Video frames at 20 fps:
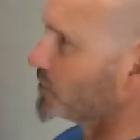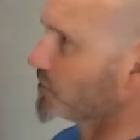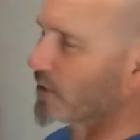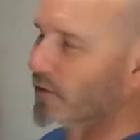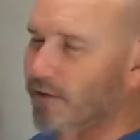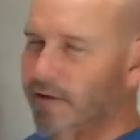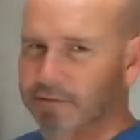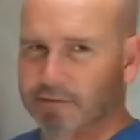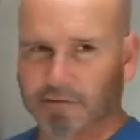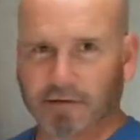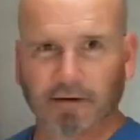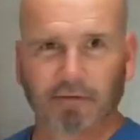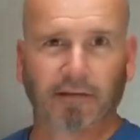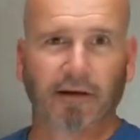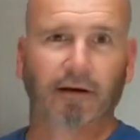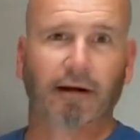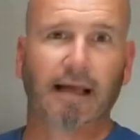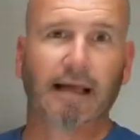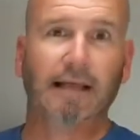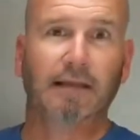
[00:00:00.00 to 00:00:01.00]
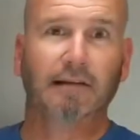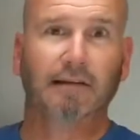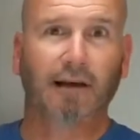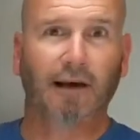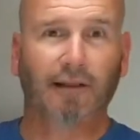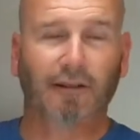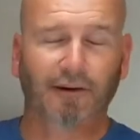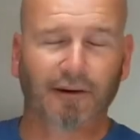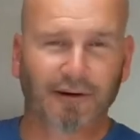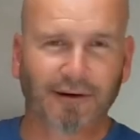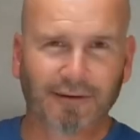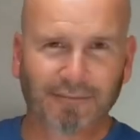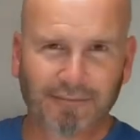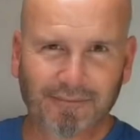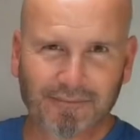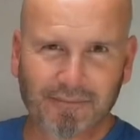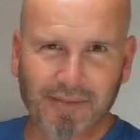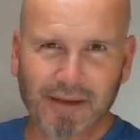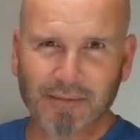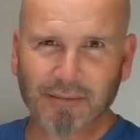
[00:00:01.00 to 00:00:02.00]
So if, if there is other
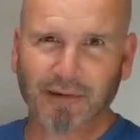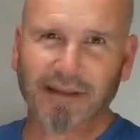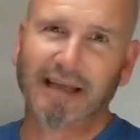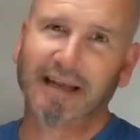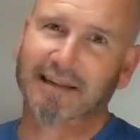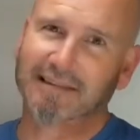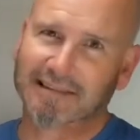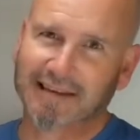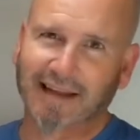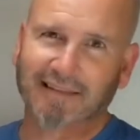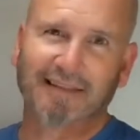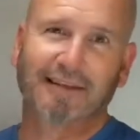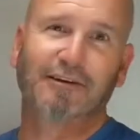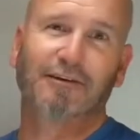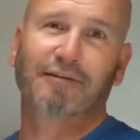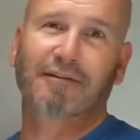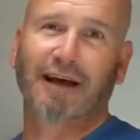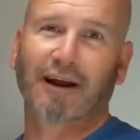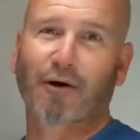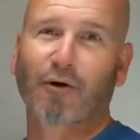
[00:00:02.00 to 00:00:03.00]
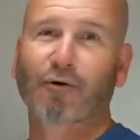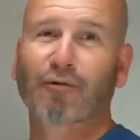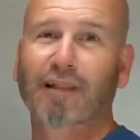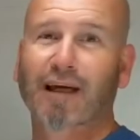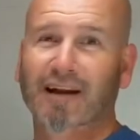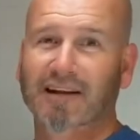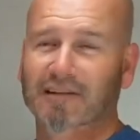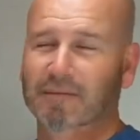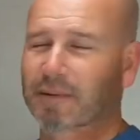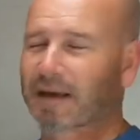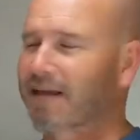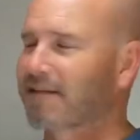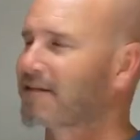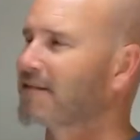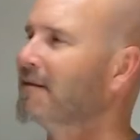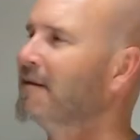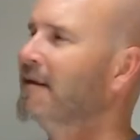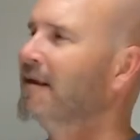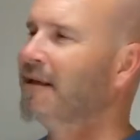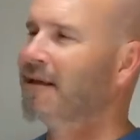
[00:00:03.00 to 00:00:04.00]
people in, it's not that you've got a whole lot of space,
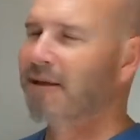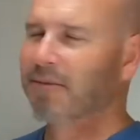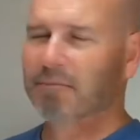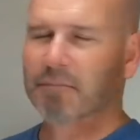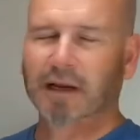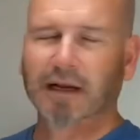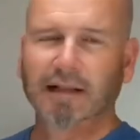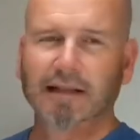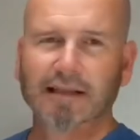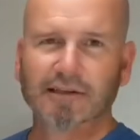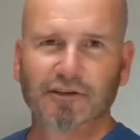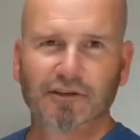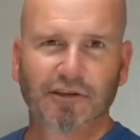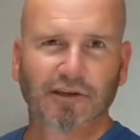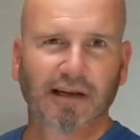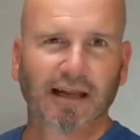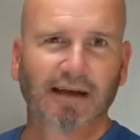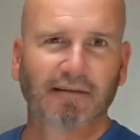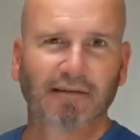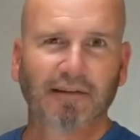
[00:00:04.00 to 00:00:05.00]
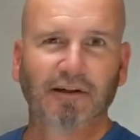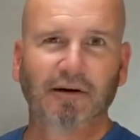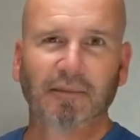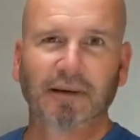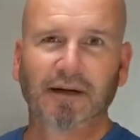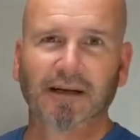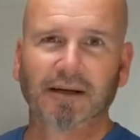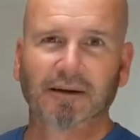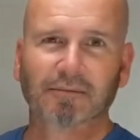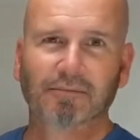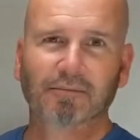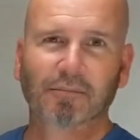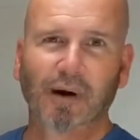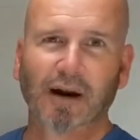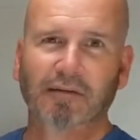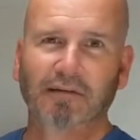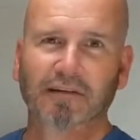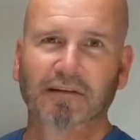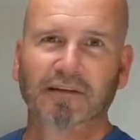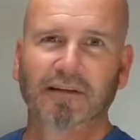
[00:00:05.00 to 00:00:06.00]
but at least you can have a little bit of
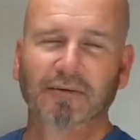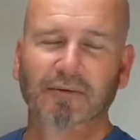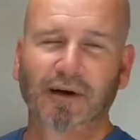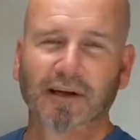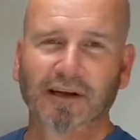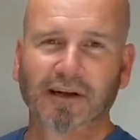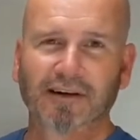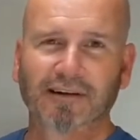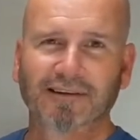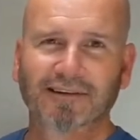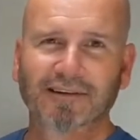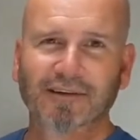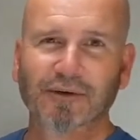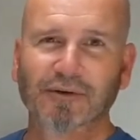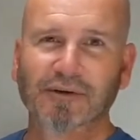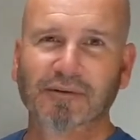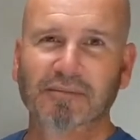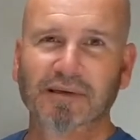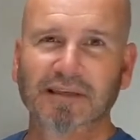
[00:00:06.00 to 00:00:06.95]
privacy while you're doing your